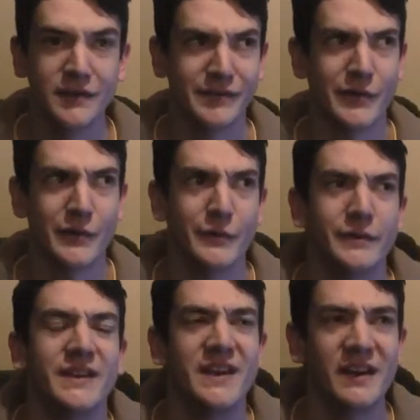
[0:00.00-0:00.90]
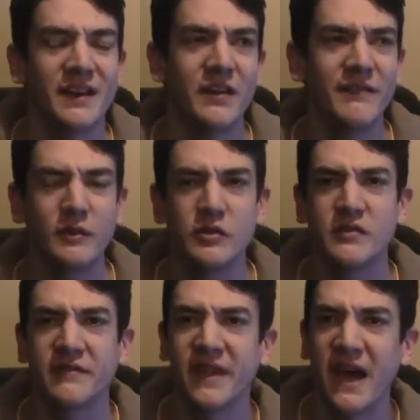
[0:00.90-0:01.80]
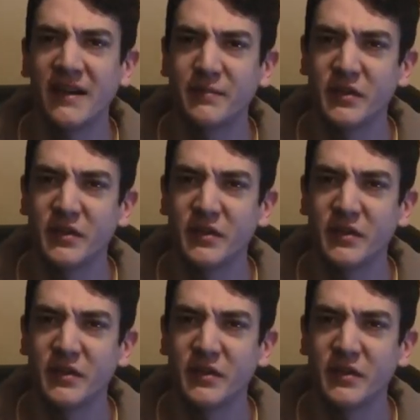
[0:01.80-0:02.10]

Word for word: So yeah, I got footage of that,